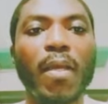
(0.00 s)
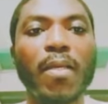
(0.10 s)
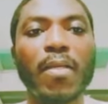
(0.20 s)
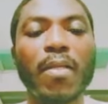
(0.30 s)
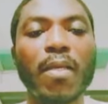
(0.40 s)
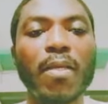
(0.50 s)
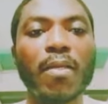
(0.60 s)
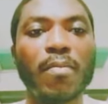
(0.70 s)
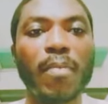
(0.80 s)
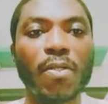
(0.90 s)
the
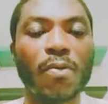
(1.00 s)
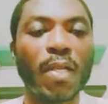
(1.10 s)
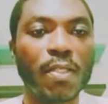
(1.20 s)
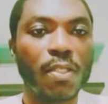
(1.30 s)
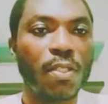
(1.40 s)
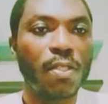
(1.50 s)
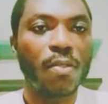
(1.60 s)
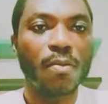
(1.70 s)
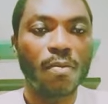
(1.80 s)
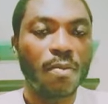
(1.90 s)
particular city,
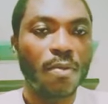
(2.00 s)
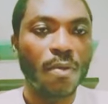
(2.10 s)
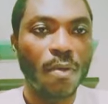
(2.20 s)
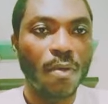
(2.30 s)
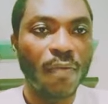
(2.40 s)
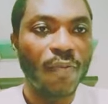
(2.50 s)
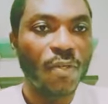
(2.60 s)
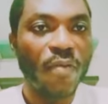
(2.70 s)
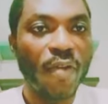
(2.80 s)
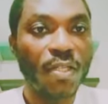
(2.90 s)
or if the
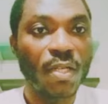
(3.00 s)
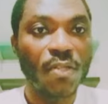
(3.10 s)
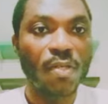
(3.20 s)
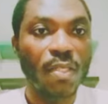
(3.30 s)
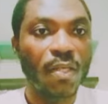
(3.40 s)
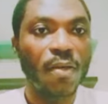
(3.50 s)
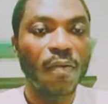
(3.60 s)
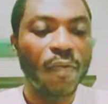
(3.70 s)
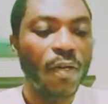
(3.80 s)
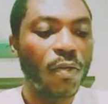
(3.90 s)
university has already
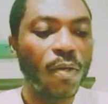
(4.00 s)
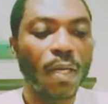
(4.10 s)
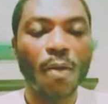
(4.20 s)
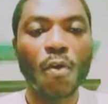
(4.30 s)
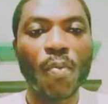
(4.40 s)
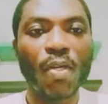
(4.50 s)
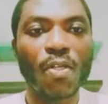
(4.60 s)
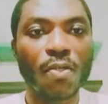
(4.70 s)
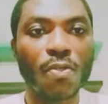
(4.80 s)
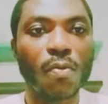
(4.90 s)
offered you an
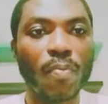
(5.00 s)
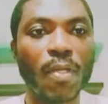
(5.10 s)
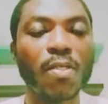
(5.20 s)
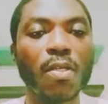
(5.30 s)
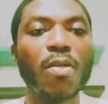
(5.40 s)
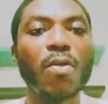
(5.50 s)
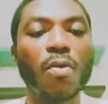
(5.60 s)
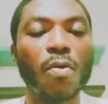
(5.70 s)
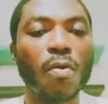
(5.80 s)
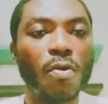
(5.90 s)
accommodation. So please
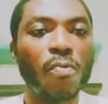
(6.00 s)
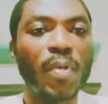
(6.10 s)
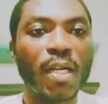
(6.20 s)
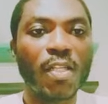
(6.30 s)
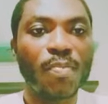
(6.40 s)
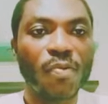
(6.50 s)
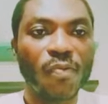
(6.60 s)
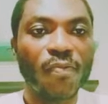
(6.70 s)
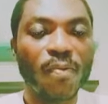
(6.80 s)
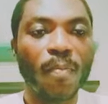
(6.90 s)
go with that proof
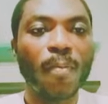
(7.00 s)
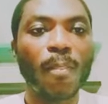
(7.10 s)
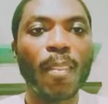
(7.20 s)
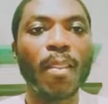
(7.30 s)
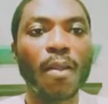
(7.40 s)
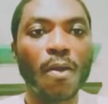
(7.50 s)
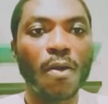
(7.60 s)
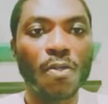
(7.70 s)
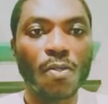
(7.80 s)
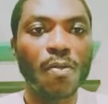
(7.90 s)

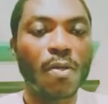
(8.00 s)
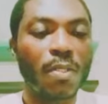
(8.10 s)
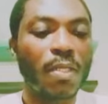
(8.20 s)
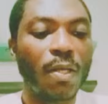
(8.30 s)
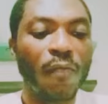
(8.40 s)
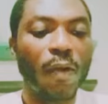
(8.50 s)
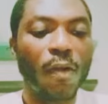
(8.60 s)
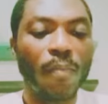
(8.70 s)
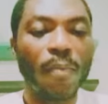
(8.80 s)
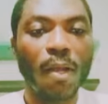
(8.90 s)
also on the day of
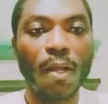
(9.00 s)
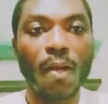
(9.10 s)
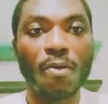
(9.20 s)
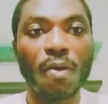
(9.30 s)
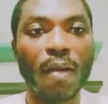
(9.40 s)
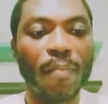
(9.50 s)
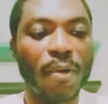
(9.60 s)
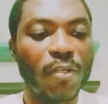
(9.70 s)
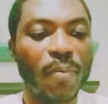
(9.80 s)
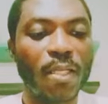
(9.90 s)
your
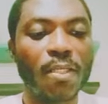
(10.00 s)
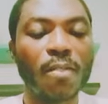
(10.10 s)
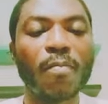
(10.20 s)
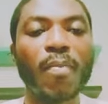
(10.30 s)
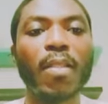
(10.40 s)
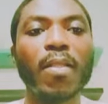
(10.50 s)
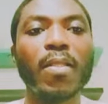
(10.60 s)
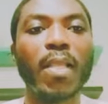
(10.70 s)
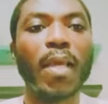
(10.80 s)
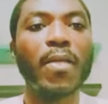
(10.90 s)
appointment.
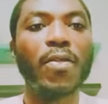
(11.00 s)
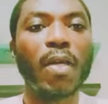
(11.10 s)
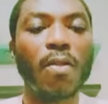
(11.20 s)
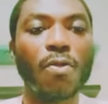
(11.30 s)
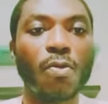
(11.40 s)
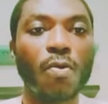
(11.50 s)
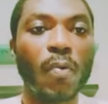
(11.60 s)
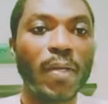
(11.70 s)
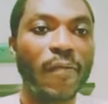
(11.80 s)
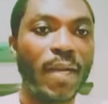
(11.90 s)
Then you can also go
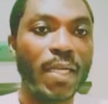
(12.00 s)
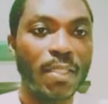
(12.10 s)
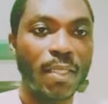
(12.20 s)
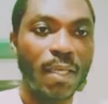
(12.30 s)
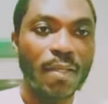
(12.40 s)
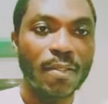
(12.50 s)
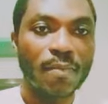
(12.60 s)
with a flight ticket